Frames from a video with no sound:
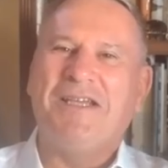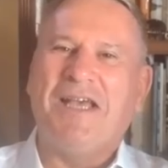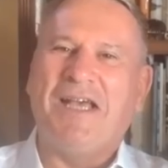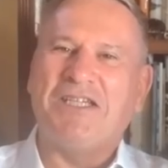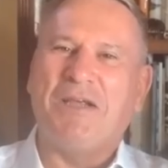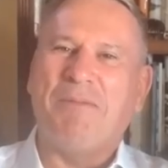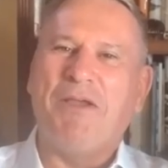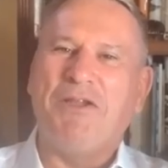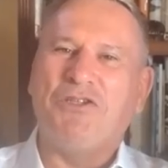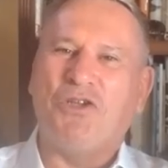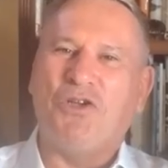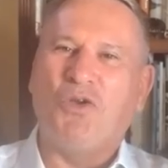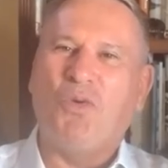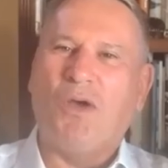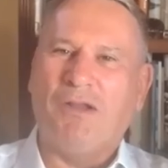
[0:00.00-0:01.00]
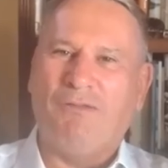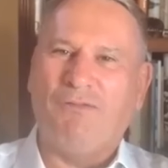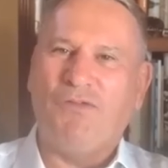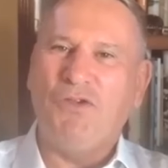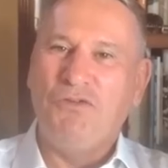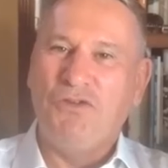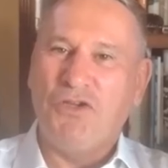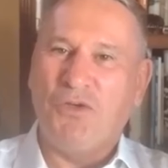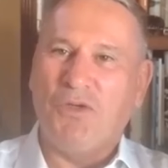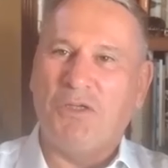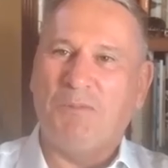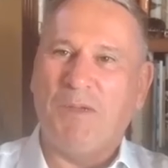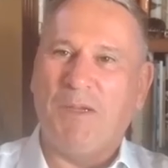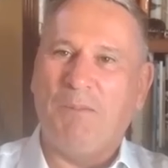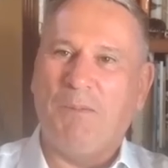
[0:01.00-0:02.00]
as I mentioned, quite a few Jewish
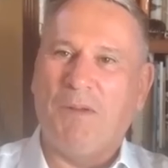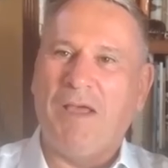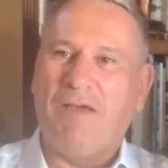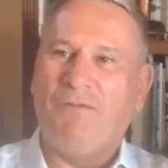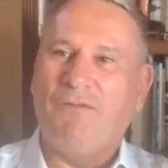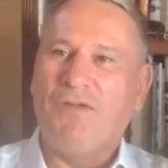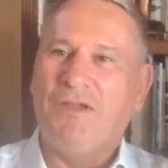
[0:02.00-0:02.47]
people have